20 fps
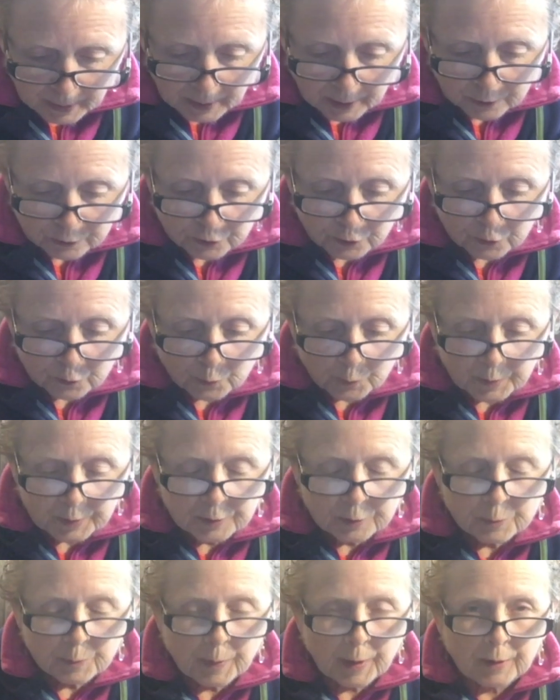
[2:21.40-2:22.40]
she's written
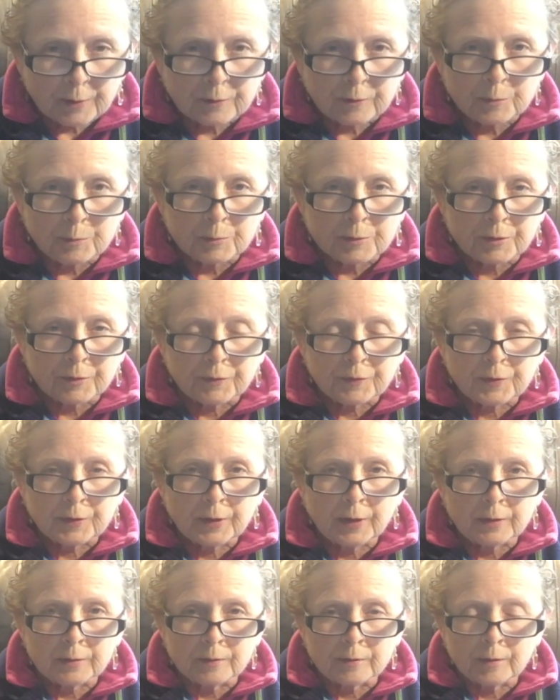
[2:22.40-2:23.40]
about some
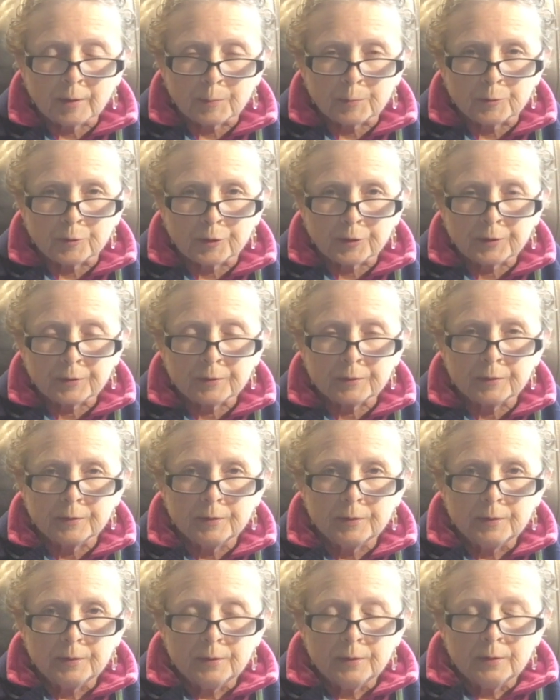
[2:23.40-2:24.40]
difficult subjects,
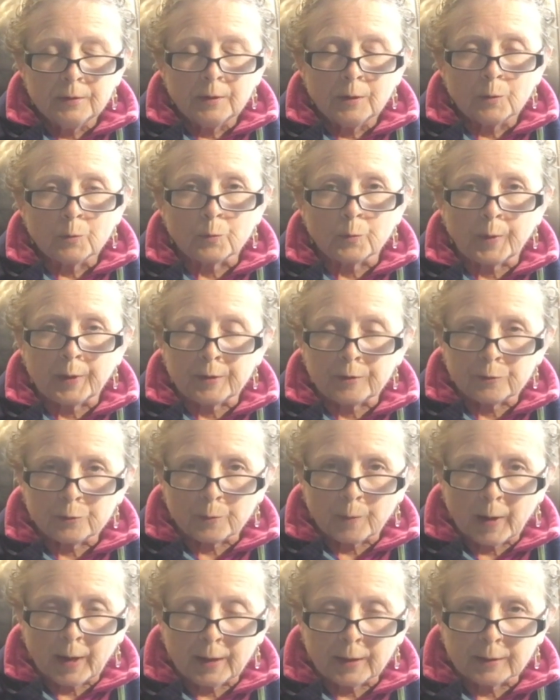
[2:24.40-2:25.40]
race
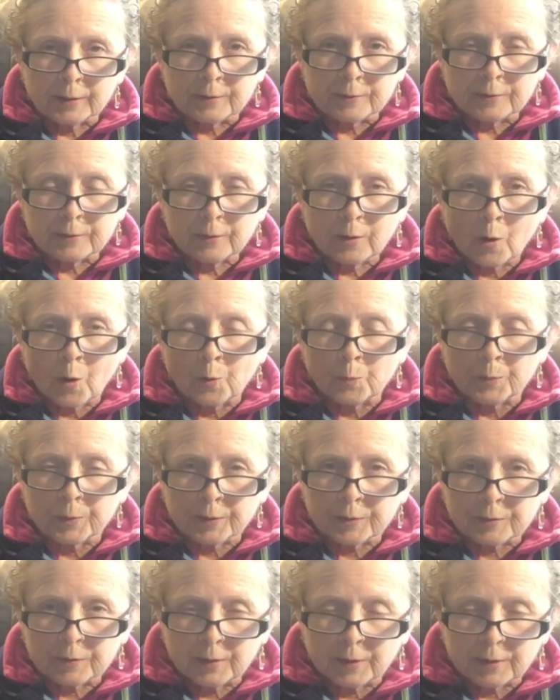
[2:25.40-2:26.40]
riots,
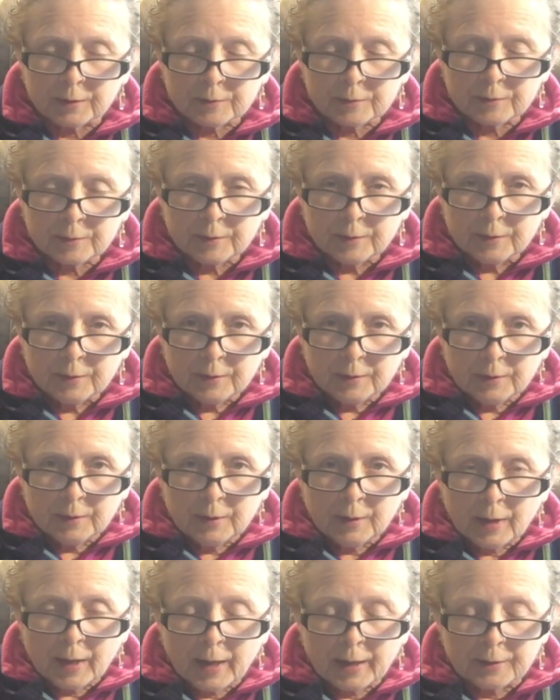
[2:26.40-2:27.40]
homelessness,
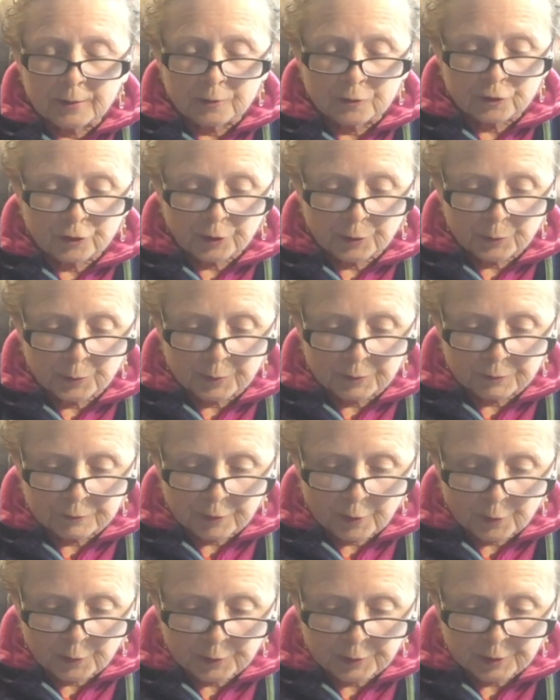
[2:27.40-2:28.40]
and children
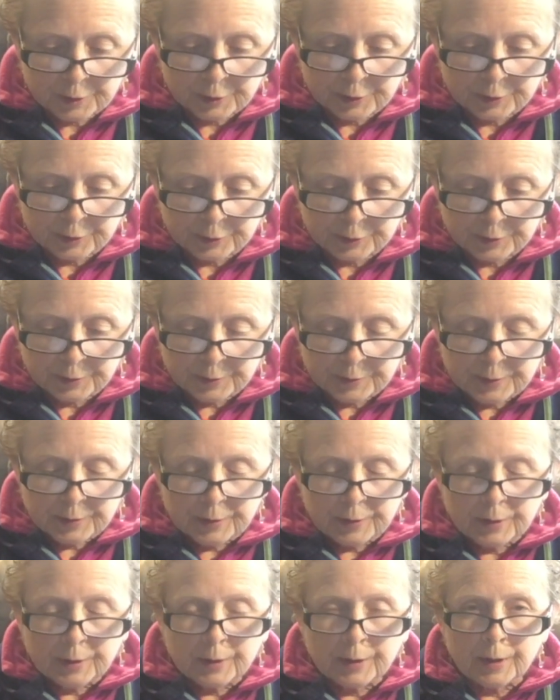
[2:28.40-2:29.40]
voted her
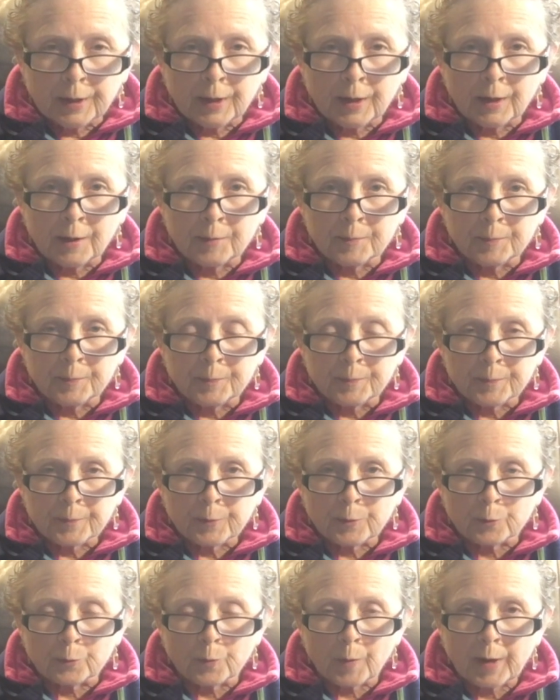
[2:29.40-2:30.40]
um,
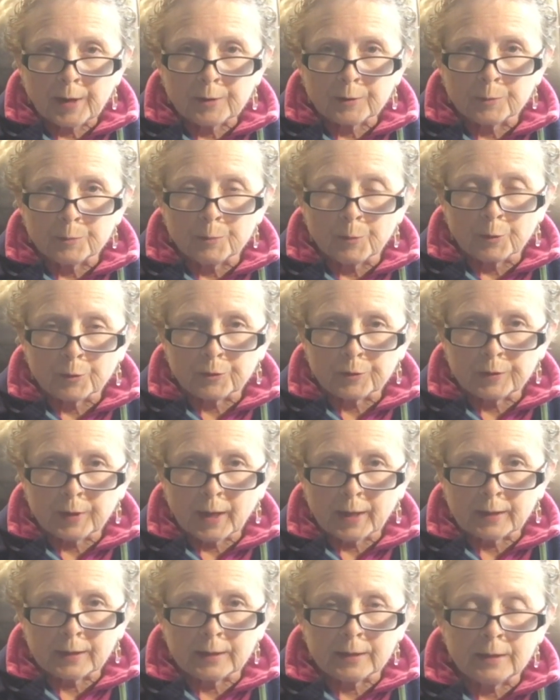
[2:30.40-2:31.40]
the writer most
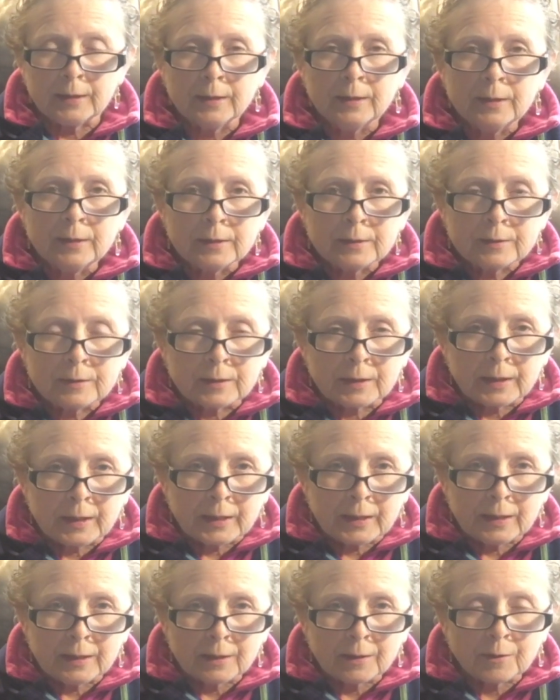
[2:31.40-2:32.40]
likely to
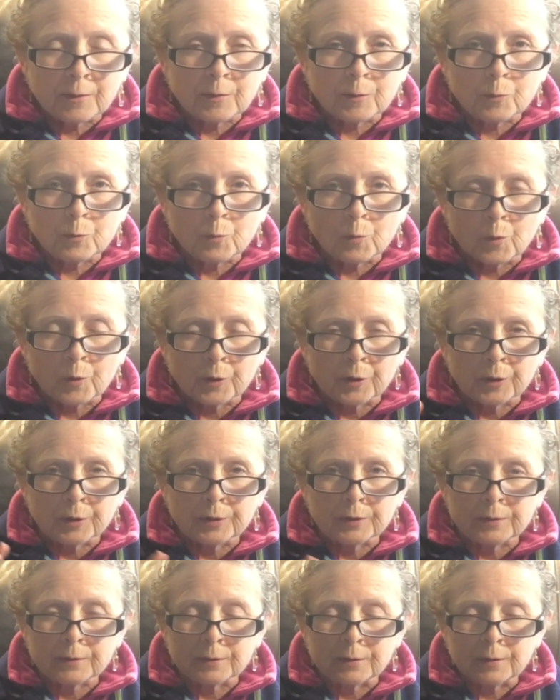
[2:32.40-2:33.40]
heal the
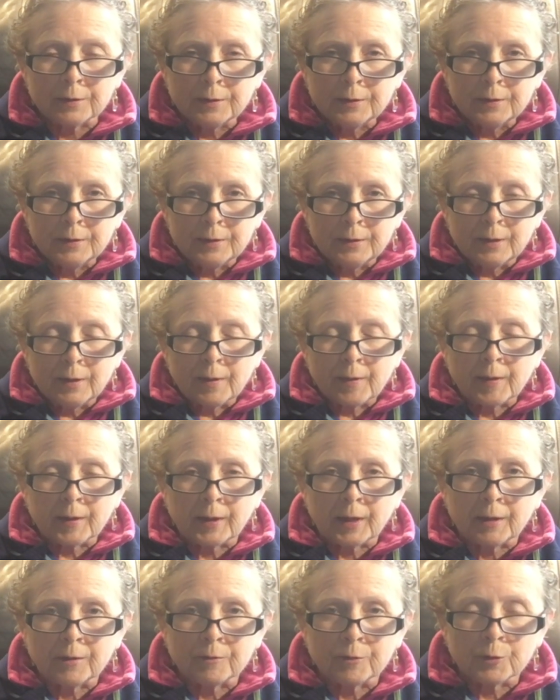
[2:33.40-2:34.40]
world. They
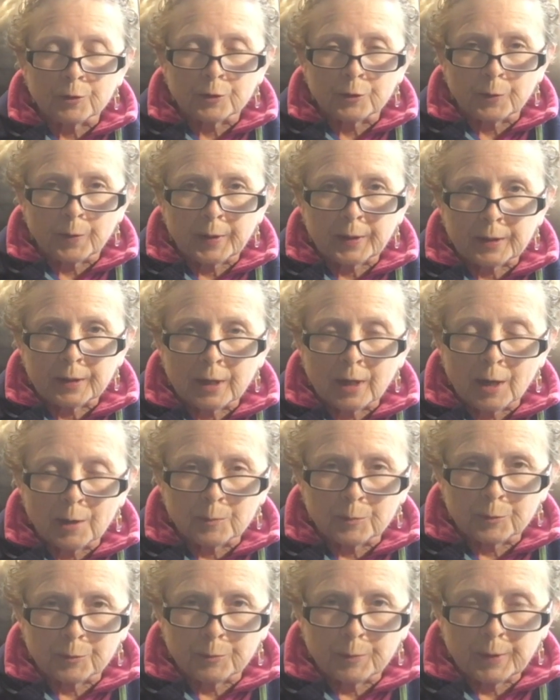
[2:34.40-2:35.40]
gave her a great
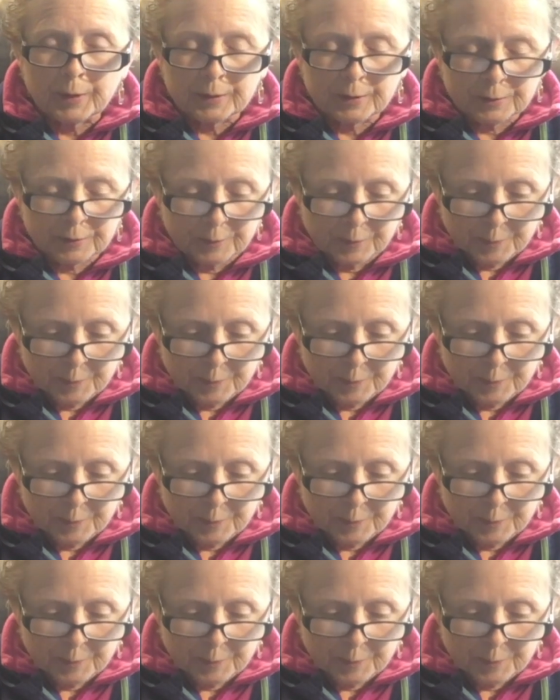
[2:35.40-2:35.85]
compliment